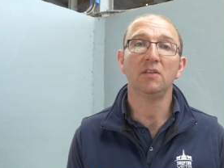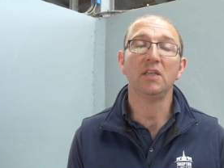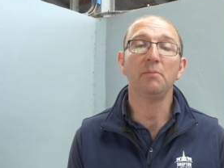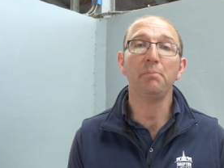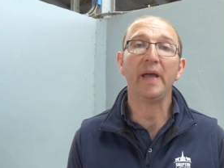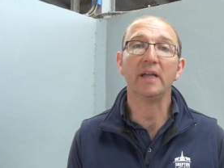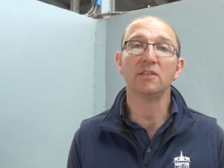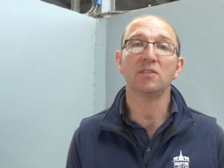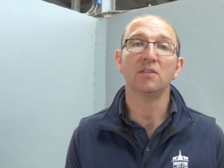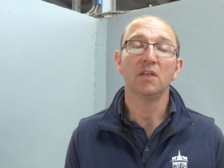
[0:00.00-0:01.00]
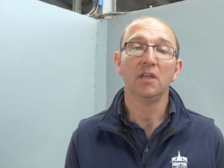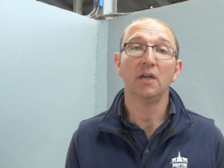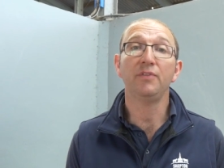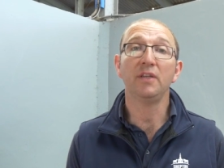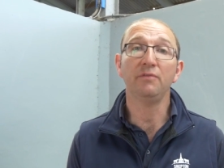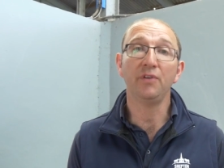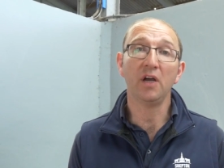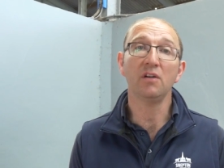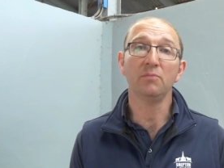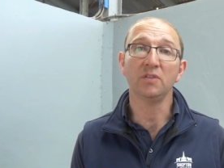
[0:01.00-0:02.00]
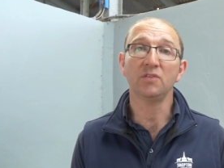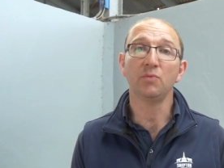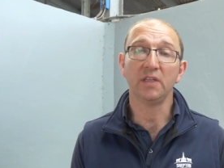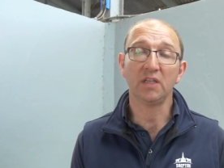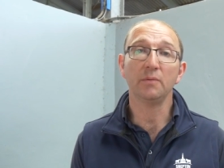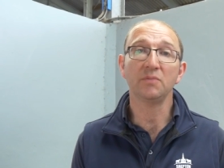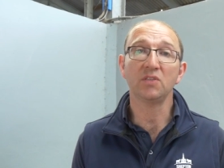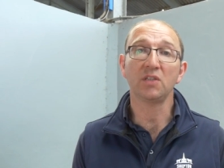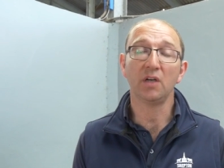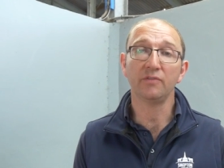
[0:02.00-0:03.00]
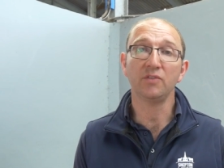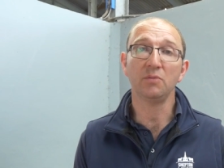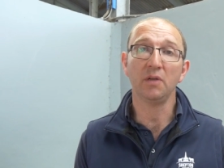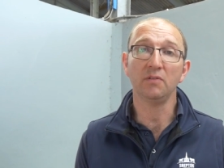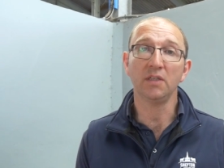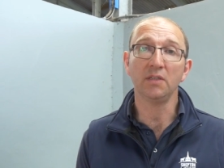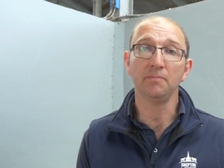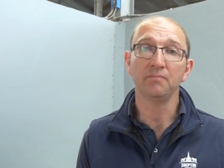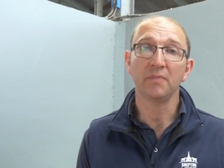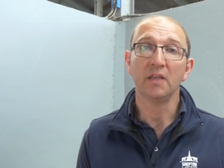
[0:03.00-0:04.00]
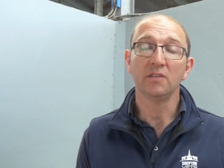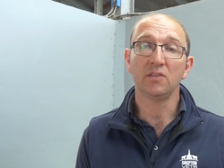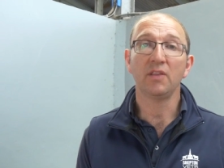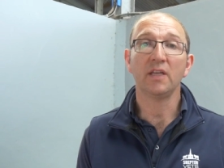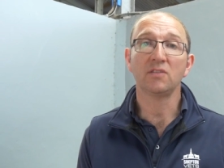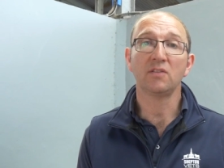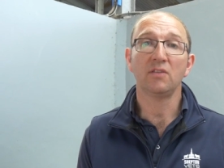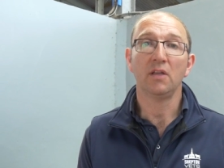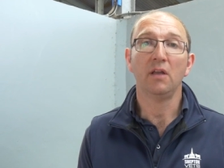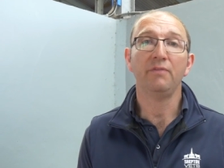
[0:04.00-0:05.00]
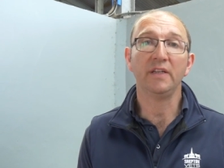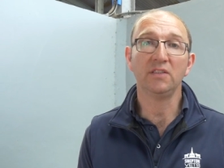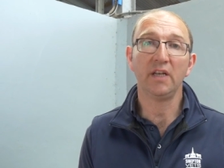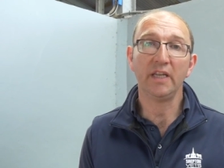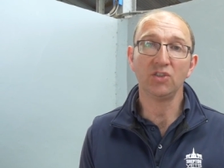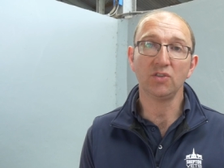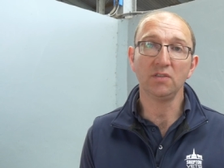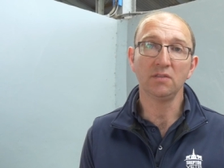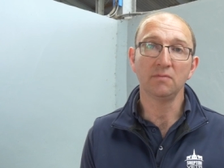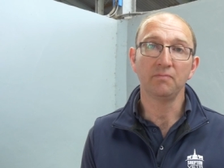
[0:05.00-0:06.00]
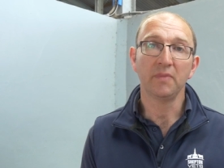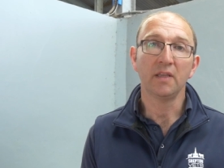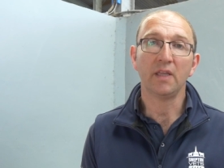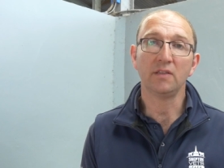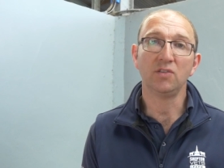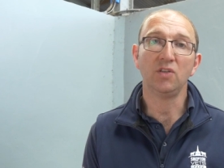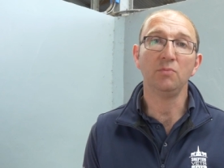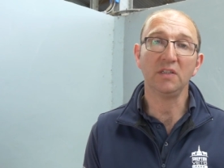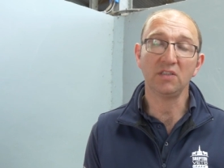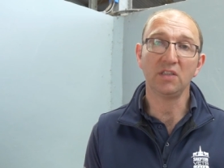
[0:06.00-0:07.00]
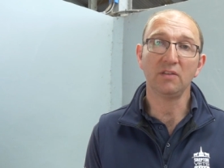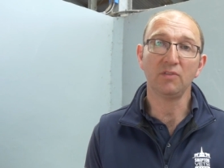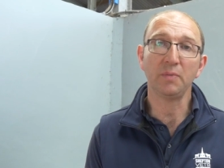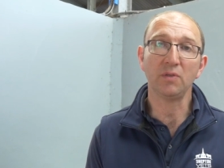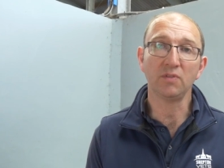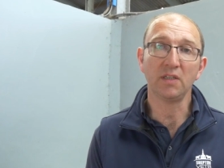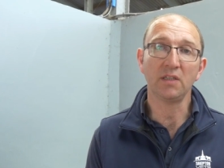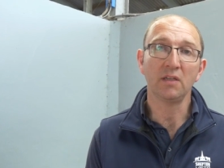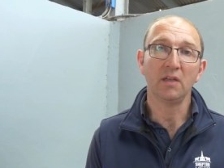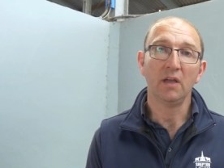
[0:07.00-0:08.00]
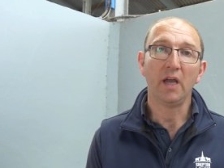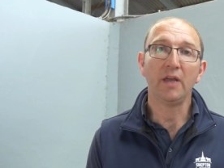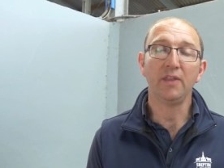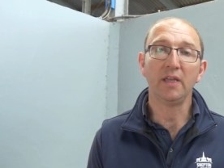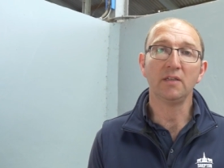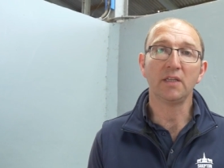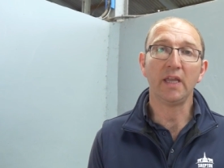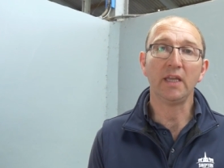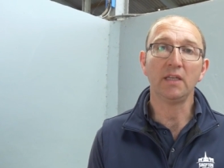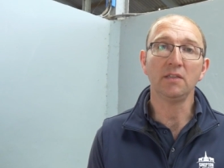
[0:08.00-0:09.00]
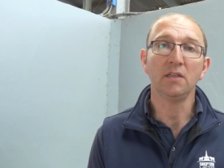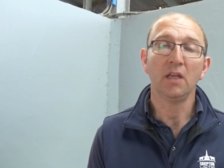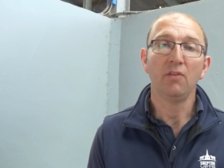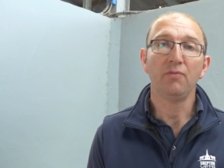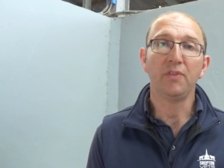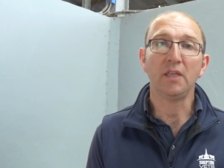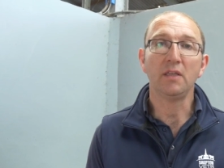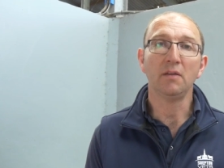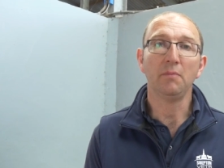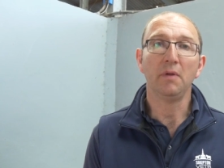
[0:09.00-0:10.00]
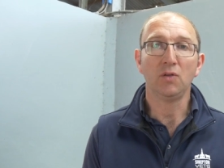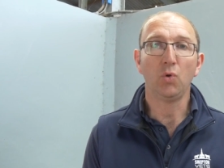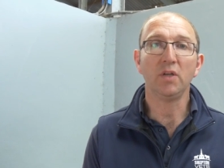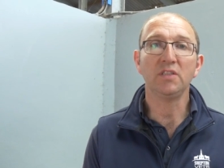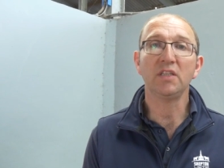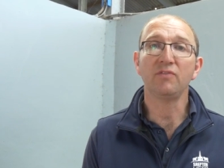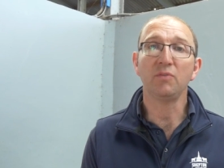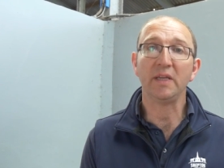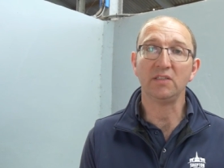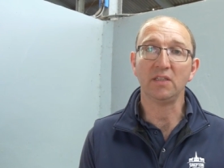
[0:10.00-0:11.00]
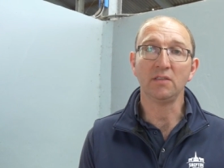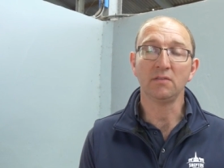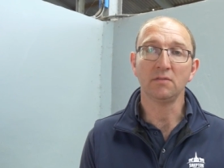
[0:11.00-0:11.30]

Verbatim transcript: the impact of the environment when it comes to calf pneumonia. So that's ventilation, that's humidity of the building, and then again, the quality of the bedding.